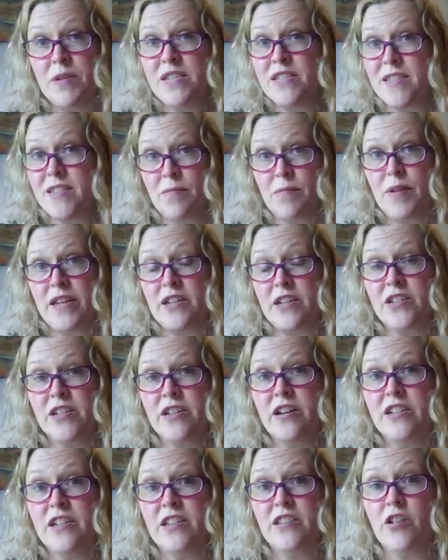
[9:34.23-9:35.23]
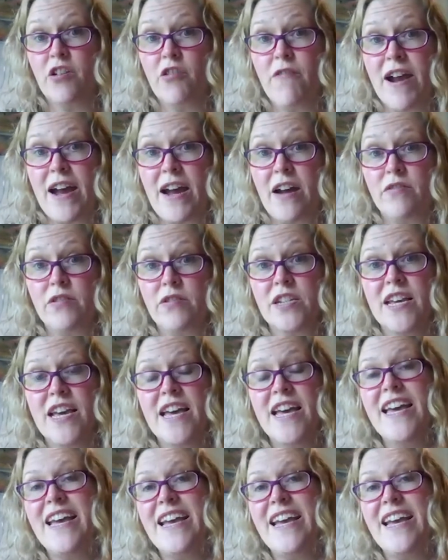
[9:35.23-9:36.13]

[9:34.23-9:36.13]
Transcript: but simply interred in the ground,